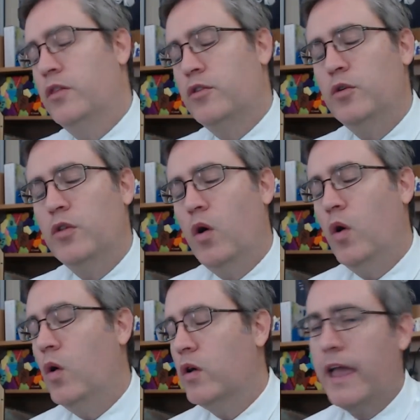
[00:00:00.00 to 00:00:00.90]
through the
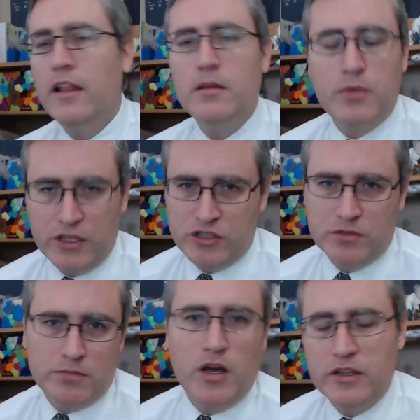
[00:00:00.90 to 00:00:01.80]
whole calibration
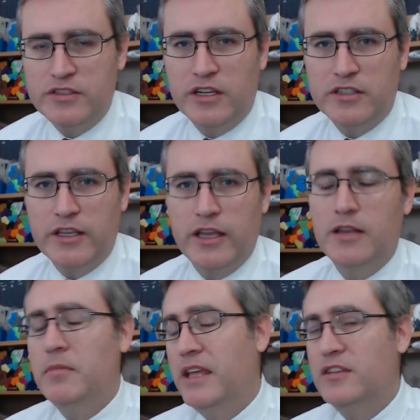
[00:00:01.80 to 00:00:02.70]
process
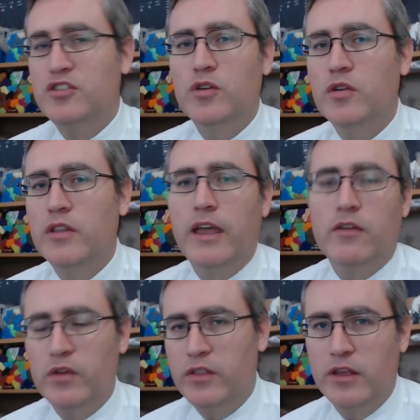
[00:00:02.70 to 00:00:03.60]
again, made sure that
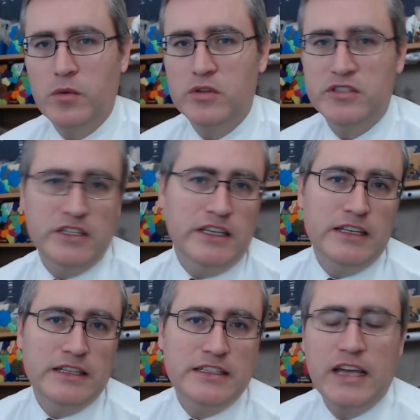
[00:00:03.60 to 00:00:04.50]
everything was neat
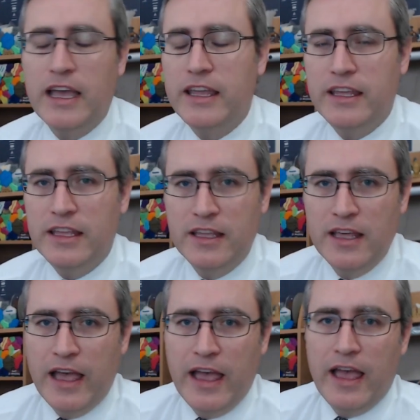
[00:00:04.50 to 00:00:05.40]
and tidy,
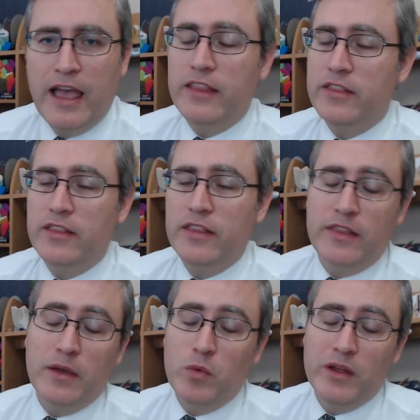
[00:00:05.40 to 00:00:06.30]
and
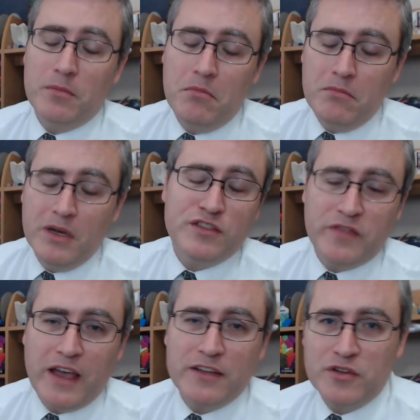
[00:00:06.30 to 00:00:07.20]
it went much
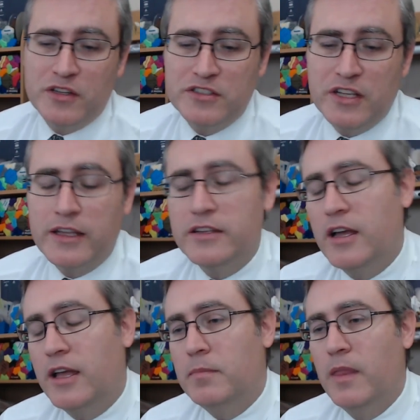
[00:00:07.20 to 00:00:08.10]
faster the second
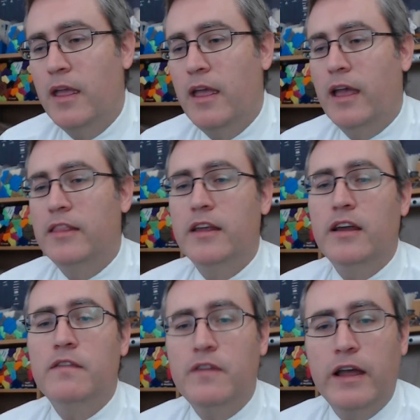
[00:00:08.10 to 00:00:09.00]
time. And then I
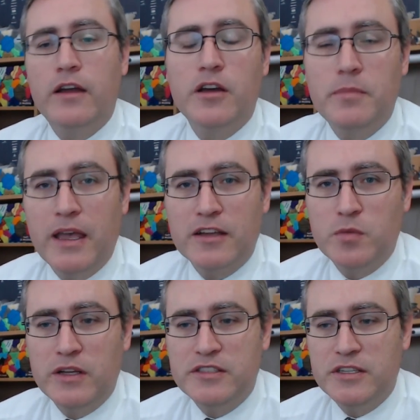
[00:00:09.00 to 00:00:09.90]
fired up X
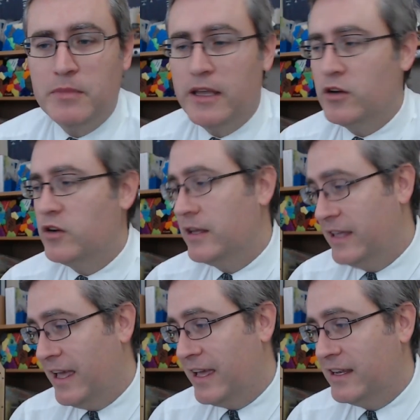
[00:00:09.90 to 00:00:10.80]
Y Z Maker
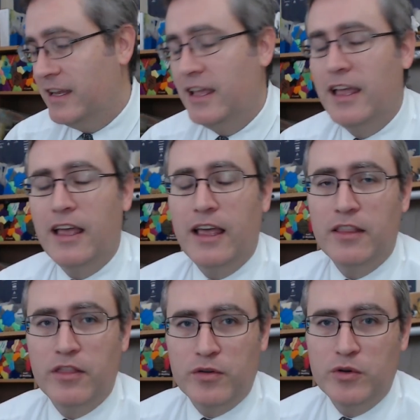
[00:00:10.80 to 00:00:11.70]
again
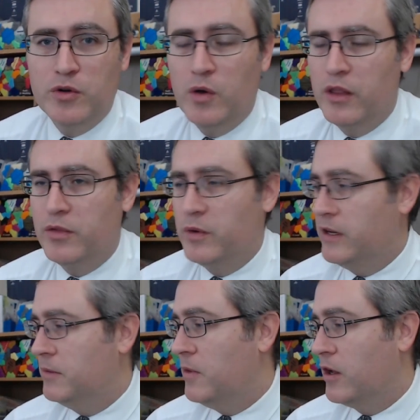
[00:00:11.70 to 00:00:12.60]
and threw a three
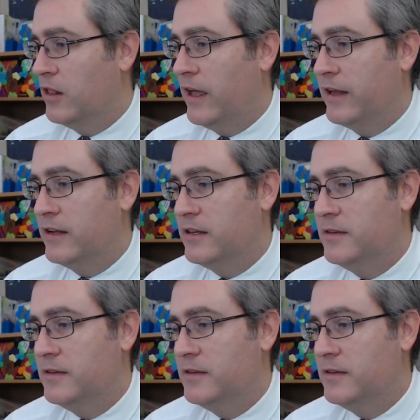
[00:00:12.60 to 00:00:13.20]
D model at it.